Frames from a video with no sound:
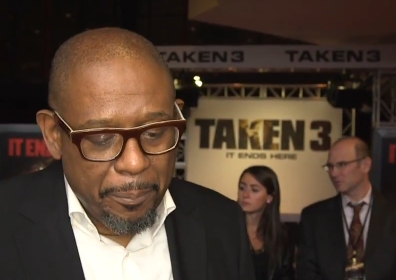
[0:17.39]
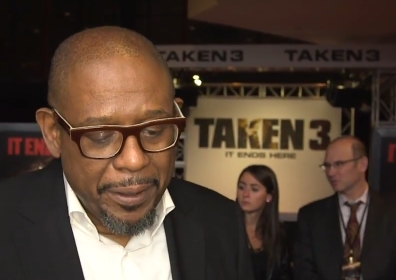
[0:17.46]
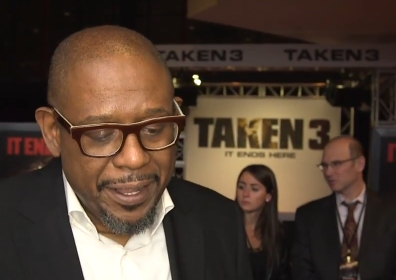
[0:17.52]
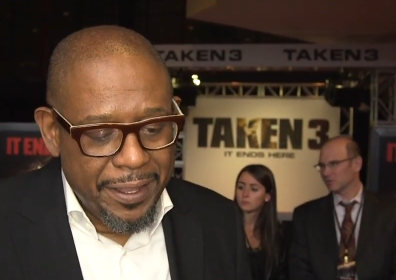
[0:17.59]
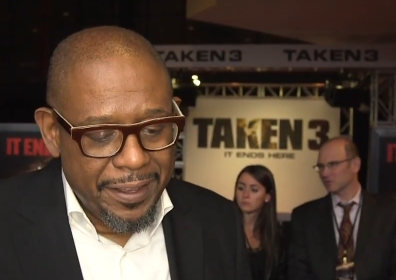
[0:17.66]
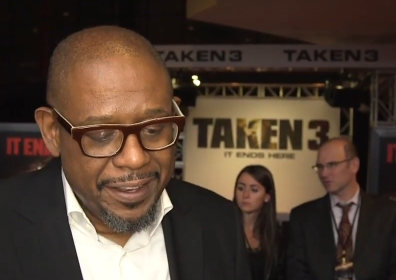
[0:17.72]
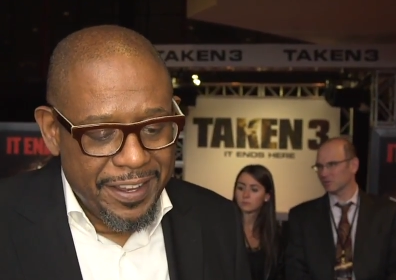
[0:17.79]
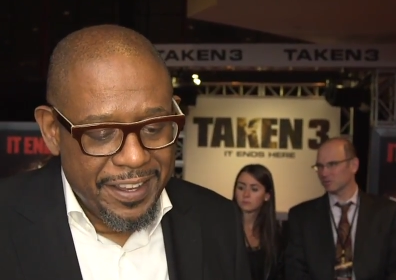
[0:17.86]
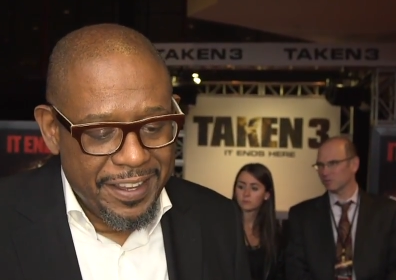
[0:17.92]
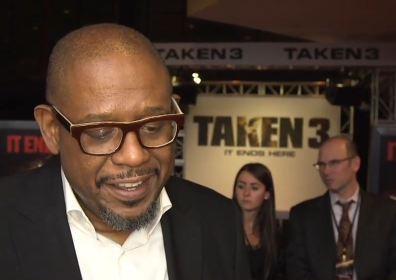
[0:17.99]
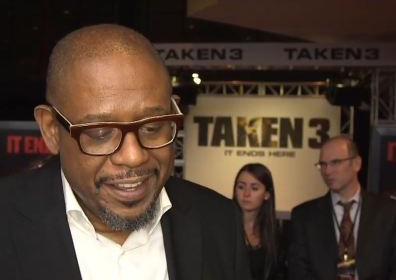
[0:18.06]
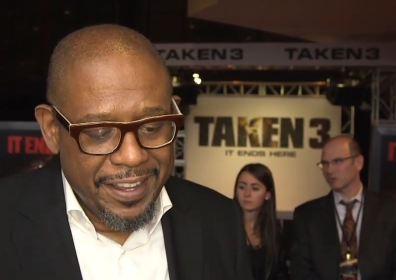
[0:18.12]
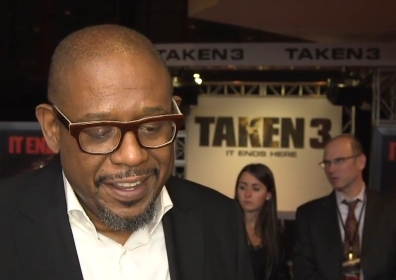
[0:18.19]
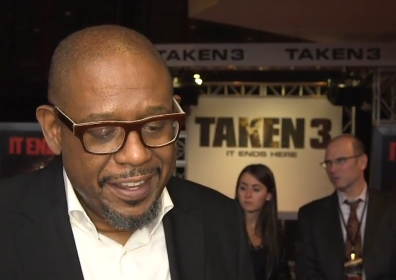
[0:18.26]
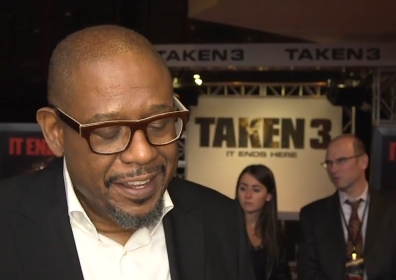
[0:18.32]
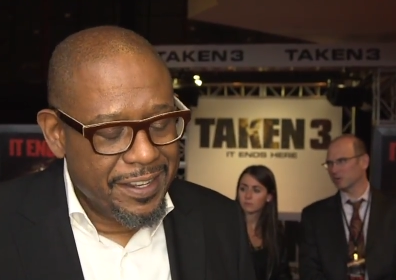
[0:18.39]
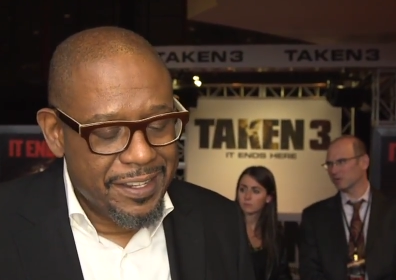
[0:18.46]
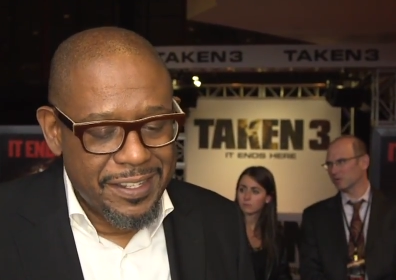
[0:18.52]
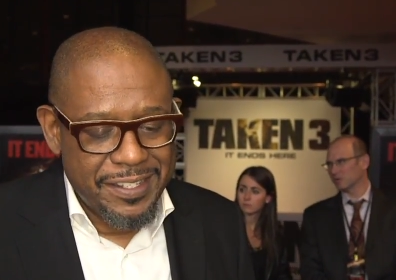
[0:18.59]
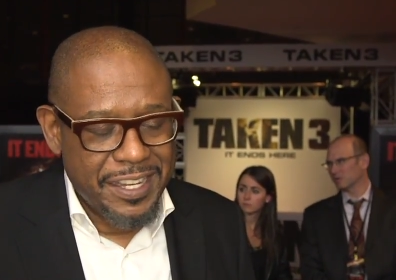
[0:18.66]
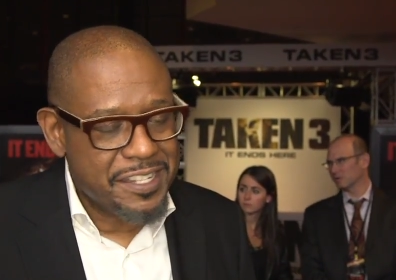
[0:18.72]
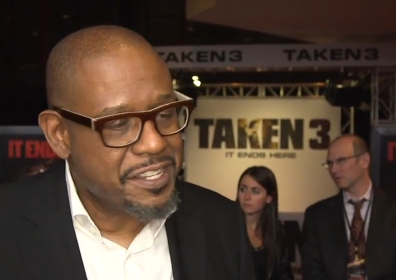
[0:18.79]
Speaker 1: But
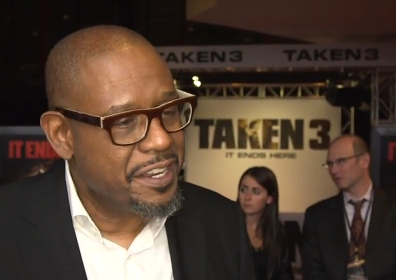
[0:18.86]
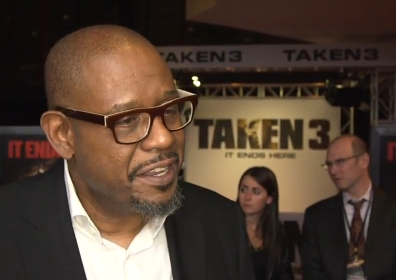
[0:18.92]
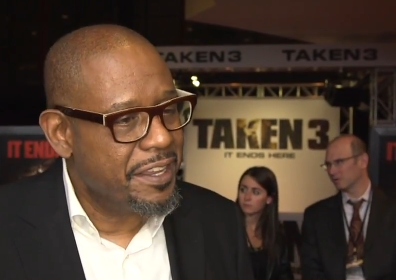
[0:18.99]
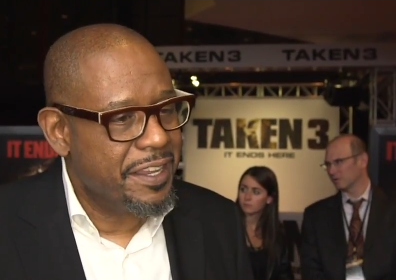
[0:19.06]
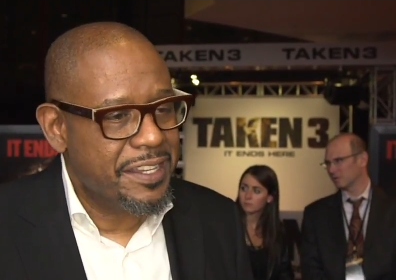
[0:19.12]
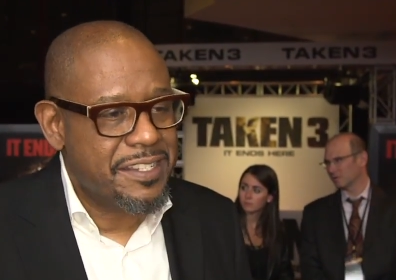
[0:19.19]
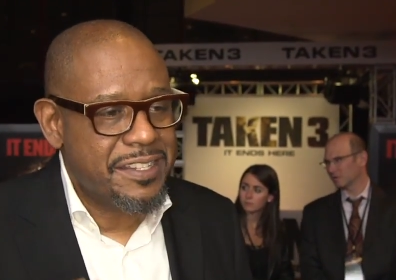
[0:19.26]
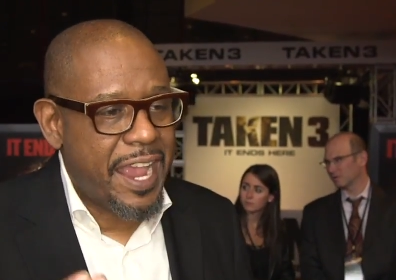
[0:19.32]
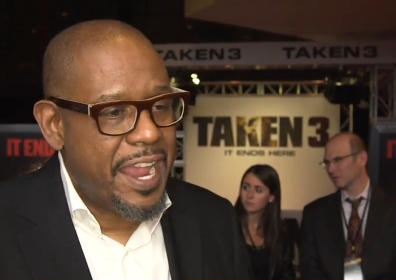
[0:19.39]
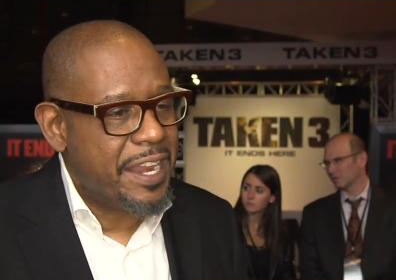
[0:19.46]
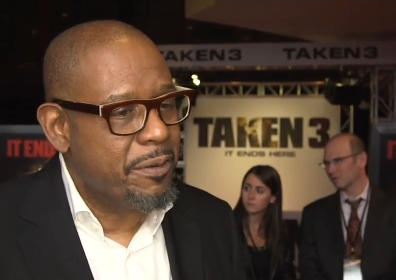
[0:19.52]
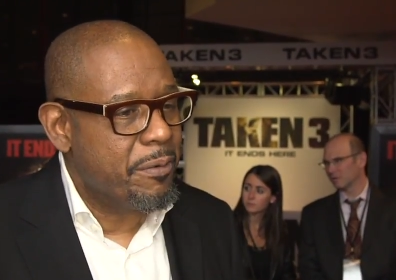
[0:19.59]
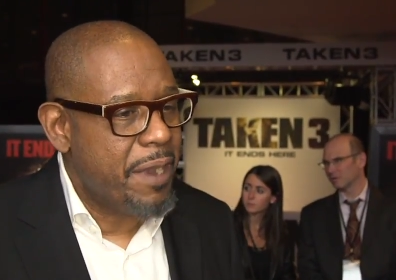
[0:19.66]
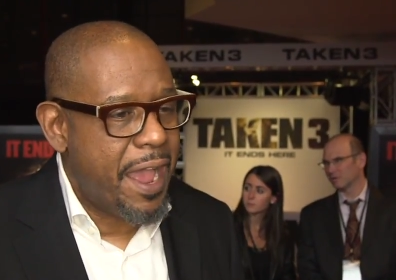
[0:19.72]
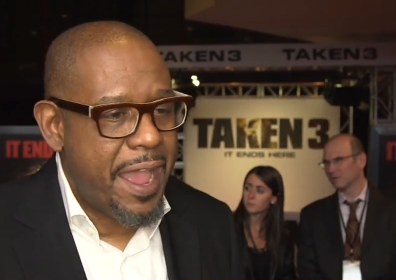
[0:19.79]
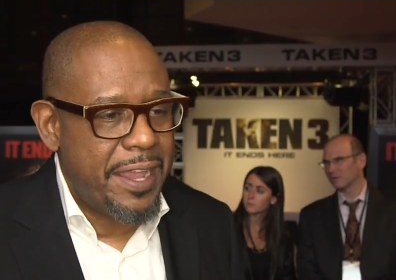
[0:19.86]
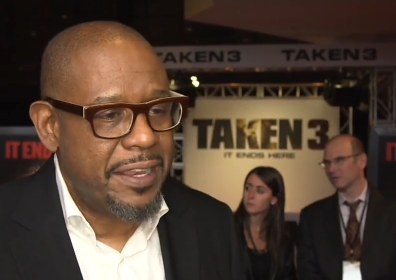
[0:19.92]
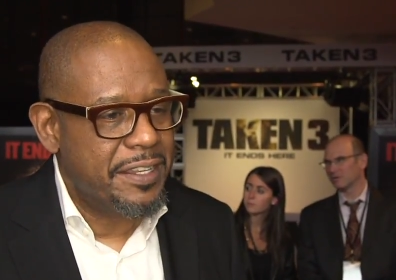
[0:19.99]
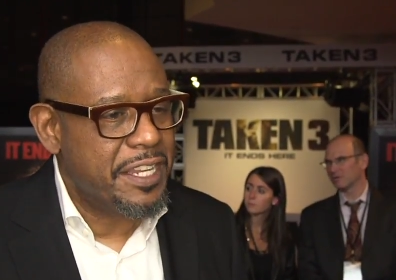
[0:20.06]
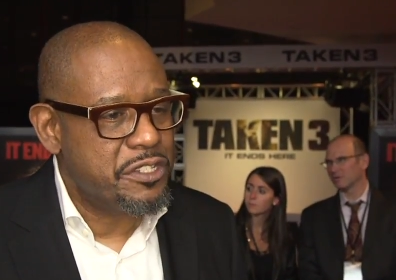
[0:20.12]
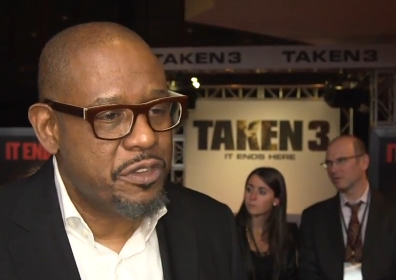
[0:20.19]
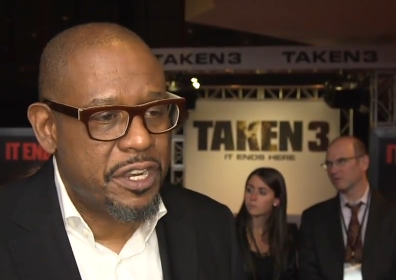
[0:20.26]
it takes an exciting ride.
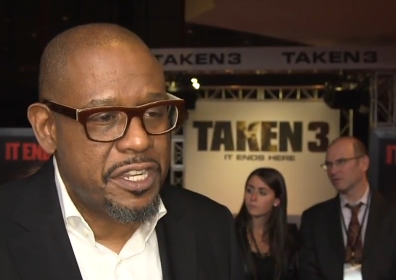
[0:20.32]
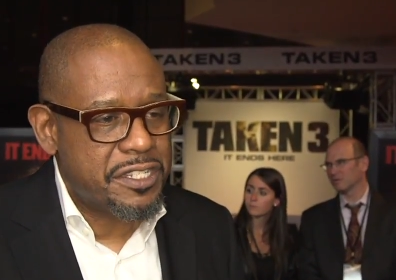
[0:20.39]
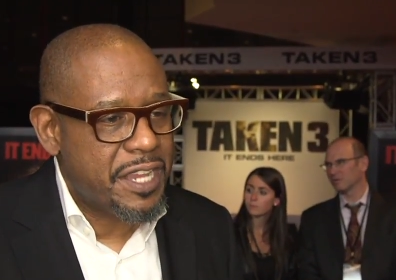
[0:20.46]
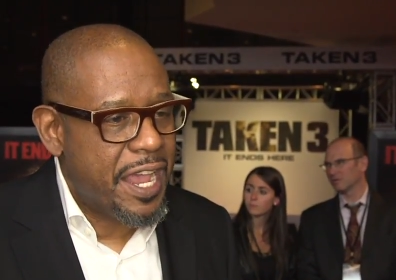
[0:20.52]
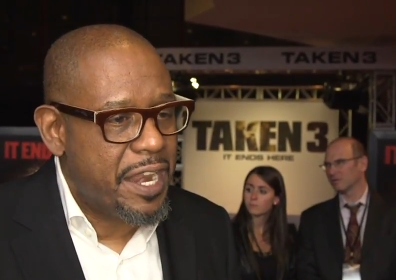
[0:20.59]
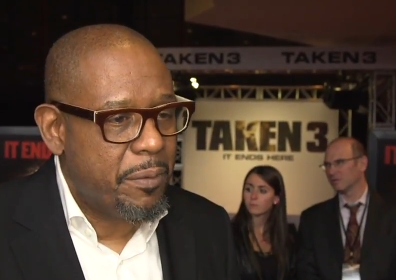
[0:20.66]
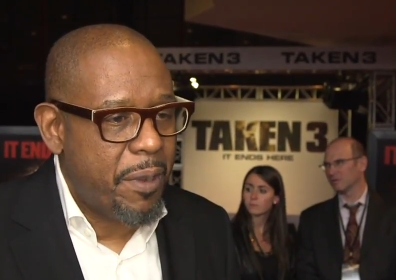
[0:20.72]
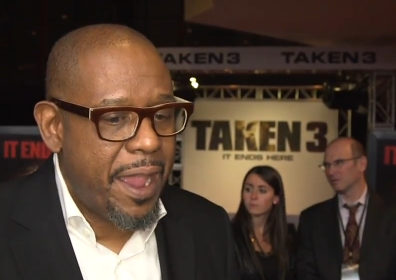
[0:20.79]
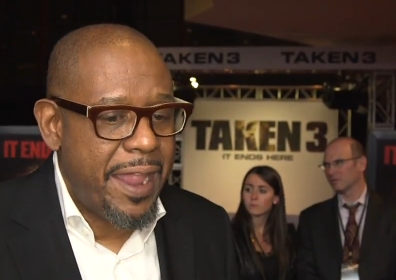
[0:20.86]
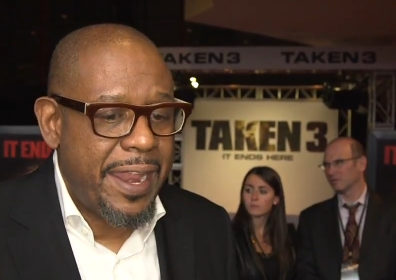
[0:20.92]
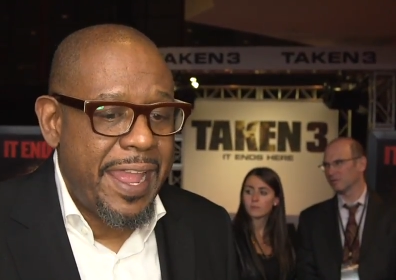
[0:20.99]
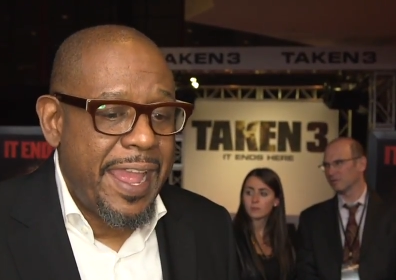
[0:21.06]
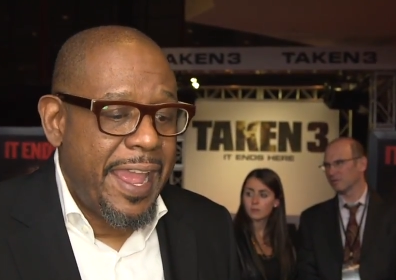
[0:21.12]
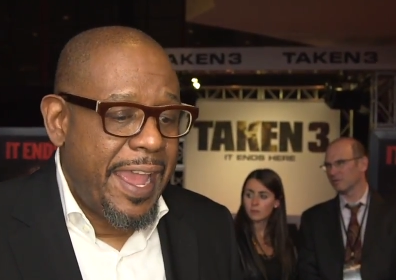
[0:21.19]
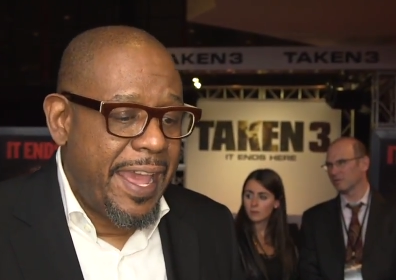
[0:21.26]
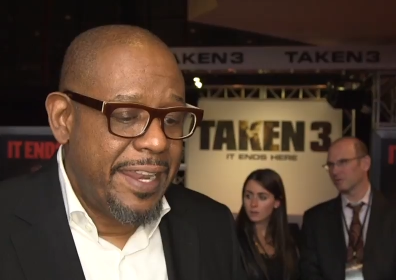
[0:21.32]
It takes you on an exciting ride.